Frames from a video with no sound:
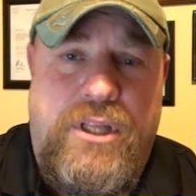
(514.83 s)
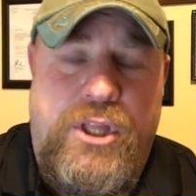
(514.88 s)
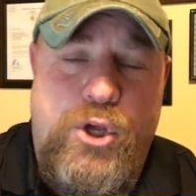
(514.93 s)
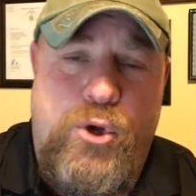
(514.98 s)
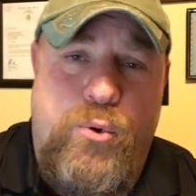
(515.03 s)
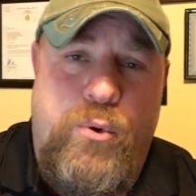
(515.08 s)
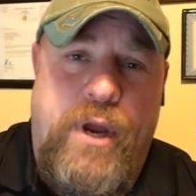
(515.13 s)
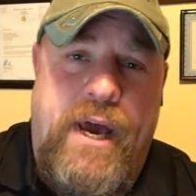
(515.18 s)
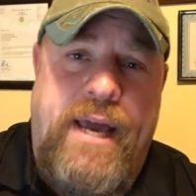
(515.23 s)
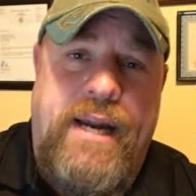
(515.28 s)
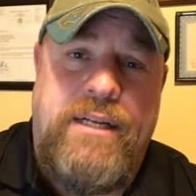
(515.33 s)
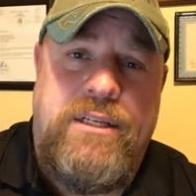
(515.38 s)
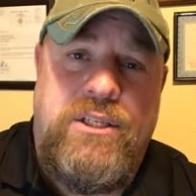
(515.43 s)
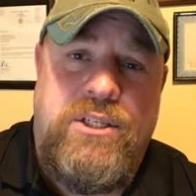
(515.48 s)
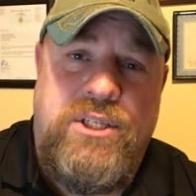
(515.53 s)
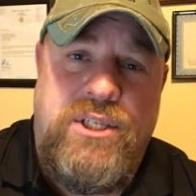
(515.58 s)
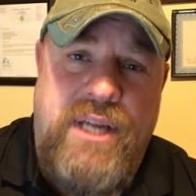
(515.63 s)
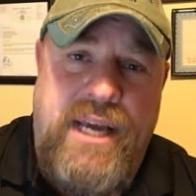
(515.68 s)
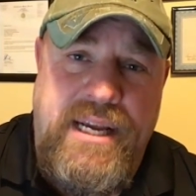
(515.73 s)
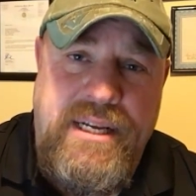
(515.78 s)
The United
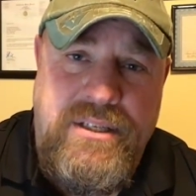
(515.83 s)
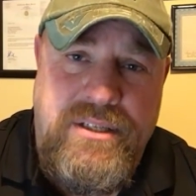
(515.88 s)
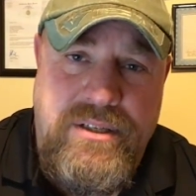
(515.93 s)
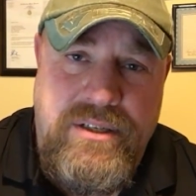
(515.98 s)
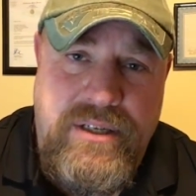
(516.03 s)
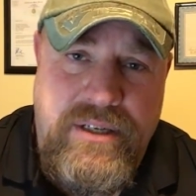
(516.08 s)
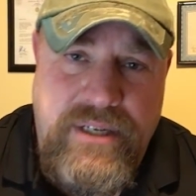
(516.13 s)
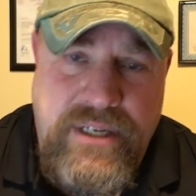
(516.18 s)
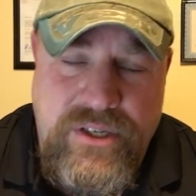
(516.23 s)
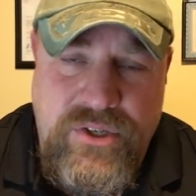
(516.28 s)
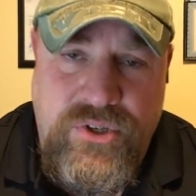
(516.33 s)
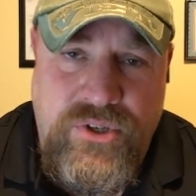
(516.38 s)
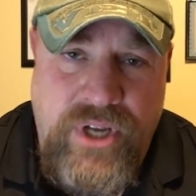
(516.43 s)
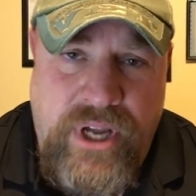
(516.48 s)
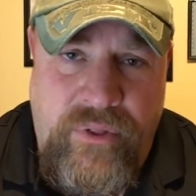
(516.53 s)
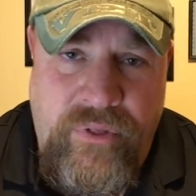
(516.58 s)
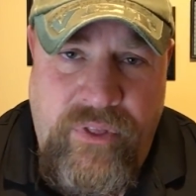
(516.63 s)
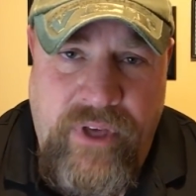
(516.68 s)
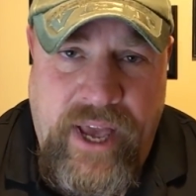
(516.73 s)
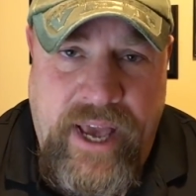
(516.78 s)
States has
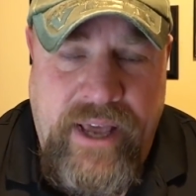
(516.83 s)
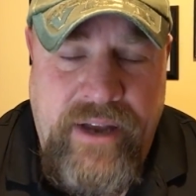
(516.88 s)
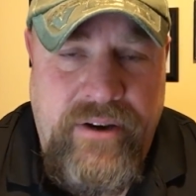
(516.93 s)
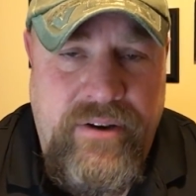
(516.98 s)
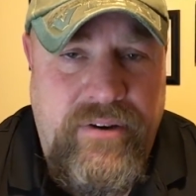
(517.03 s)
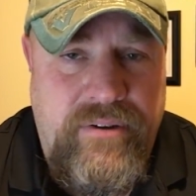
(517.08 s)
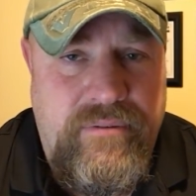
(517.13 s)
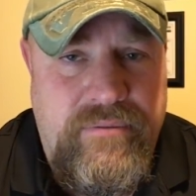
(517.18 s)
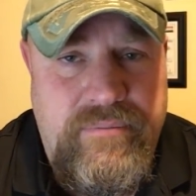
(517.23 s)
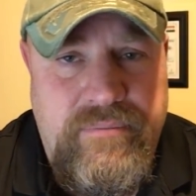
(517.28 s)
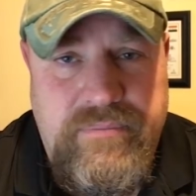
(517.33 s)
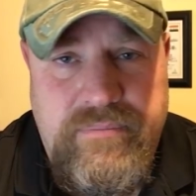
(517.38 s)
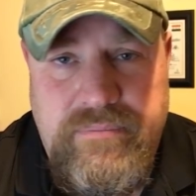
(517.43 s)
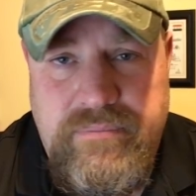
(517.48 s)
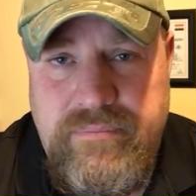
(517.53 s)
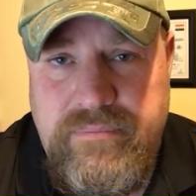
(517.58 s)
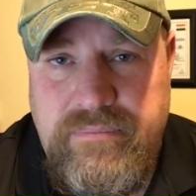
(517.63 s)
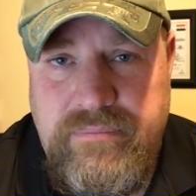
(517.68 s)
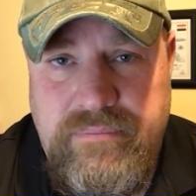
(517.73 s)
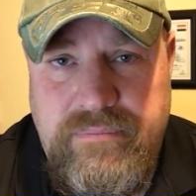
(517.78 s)
done that
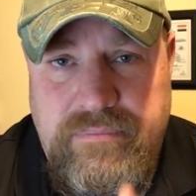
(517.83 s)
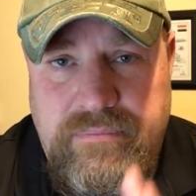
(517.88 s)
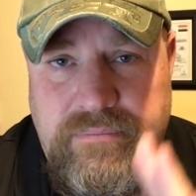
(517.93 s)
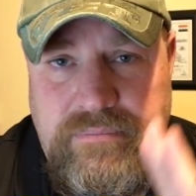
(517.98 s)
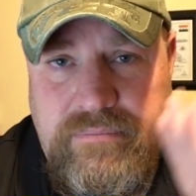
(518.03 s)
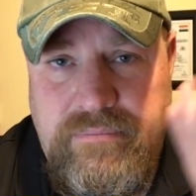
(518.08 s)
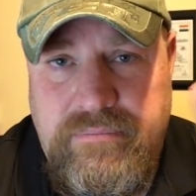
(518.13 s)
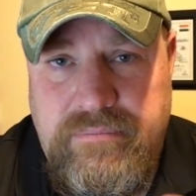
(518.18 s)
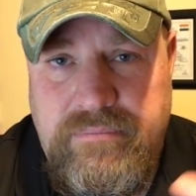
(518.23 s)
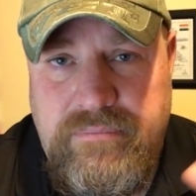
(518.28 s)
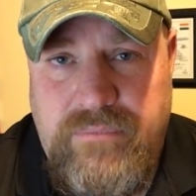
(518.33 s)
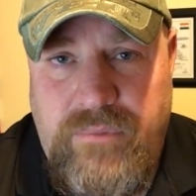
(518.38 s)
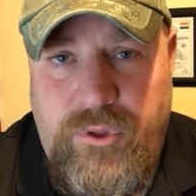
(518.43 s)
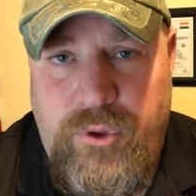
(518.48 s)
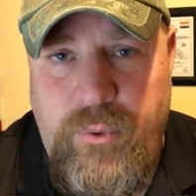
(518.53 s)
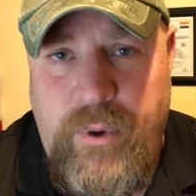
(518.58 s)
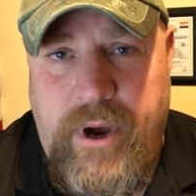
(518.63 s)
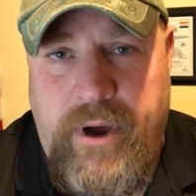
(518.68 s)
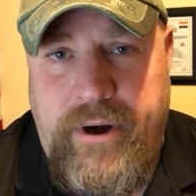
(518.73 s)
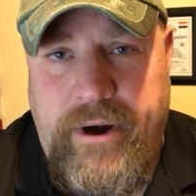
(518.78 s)

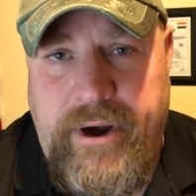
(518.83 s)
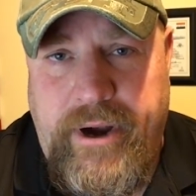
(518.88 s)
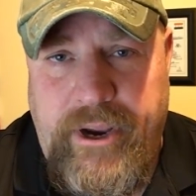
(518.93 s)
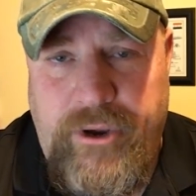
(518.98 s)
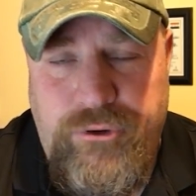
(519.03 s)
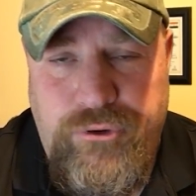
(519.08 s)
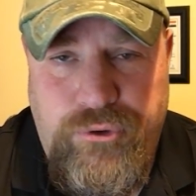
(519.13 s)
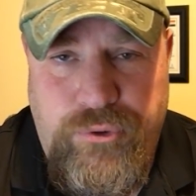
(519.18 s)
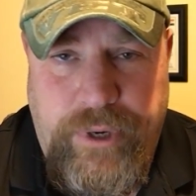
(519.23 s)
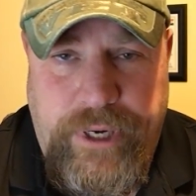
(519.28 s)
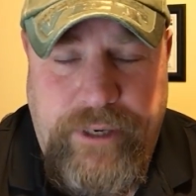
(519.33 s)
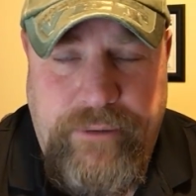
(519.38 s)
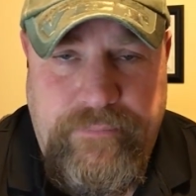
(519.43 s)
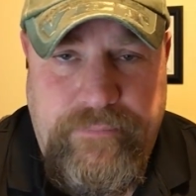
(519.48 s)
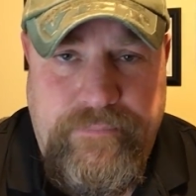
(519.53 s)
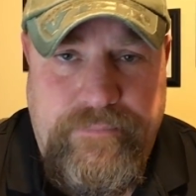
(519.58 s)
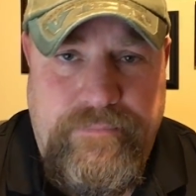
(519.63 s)
throughout our history,